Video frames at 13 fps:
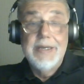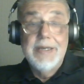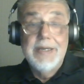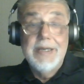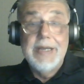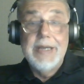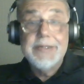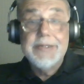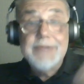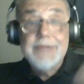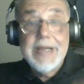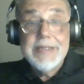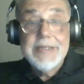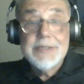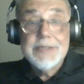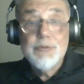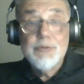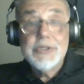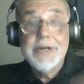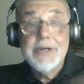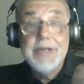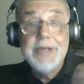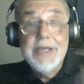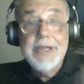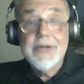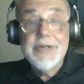At rates which are
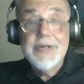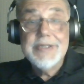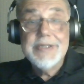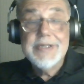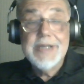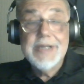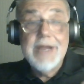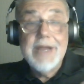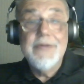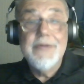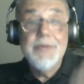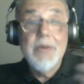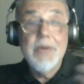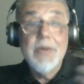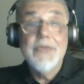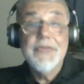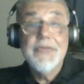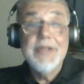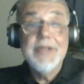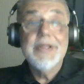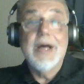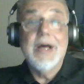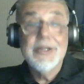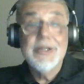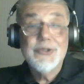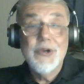increasing every month in dollar
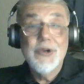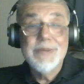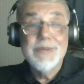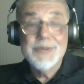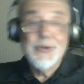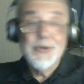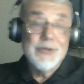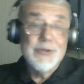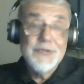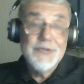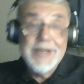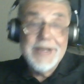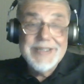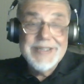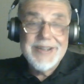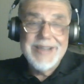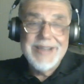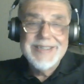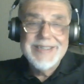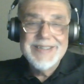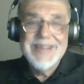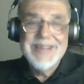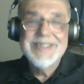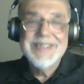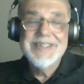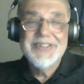terms, because Fed is
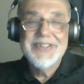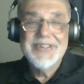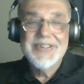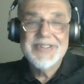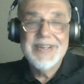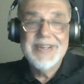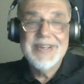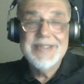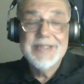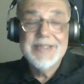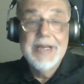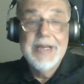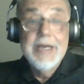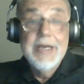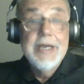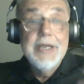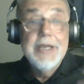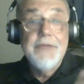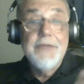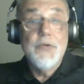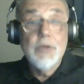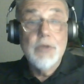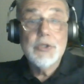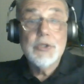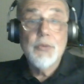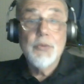raising interest rates. If you want to
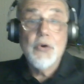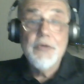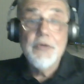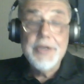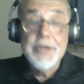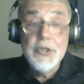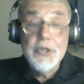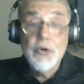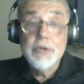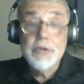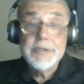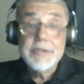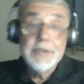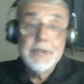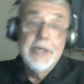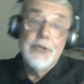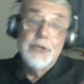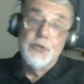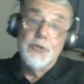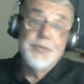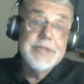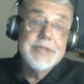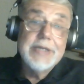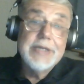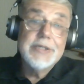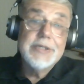borrow in euros, European
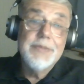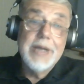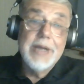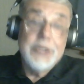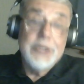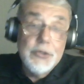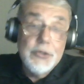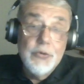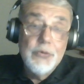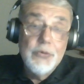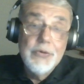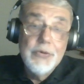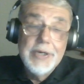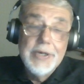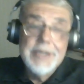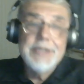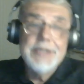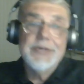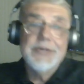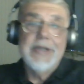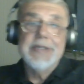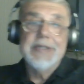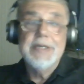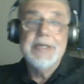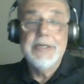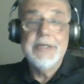Central Bank too is raising
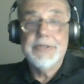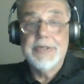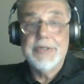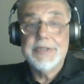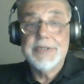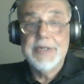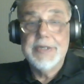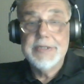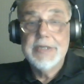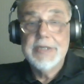interest rates.